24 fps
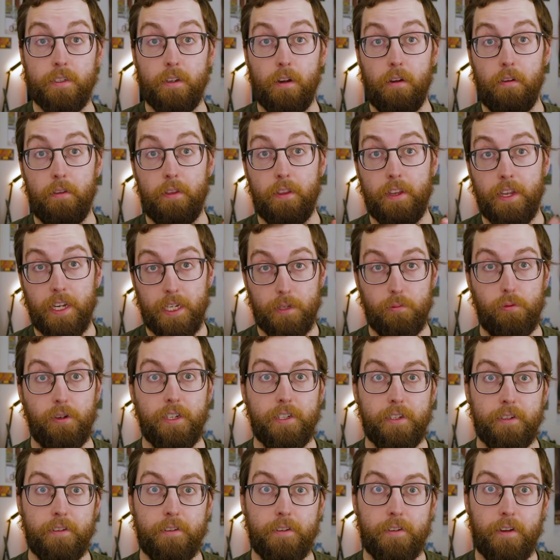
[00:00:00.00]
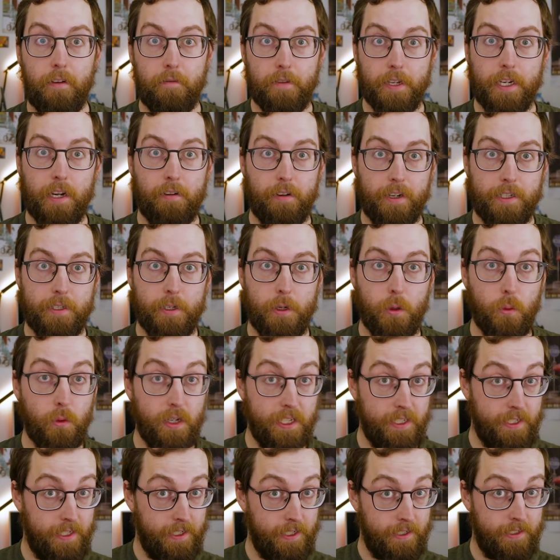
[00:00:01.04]
on the expression of the character
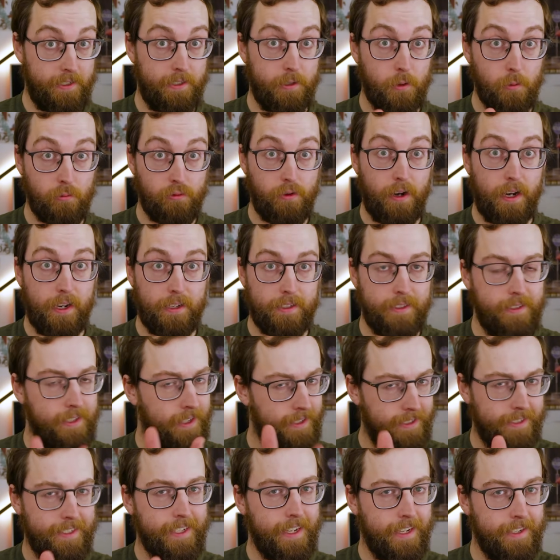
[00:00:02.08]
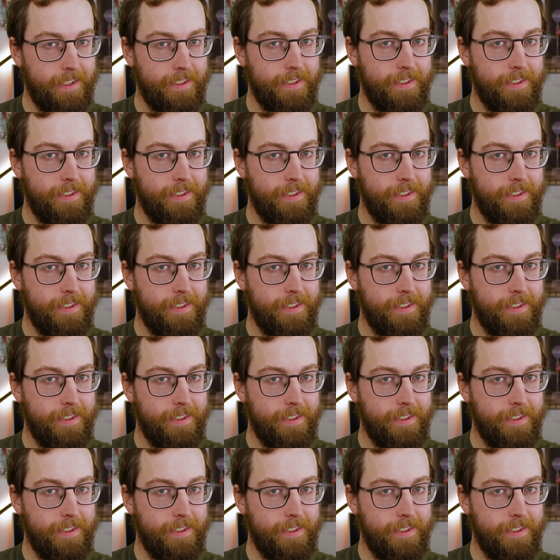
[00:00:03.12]
when he's surprised and scared,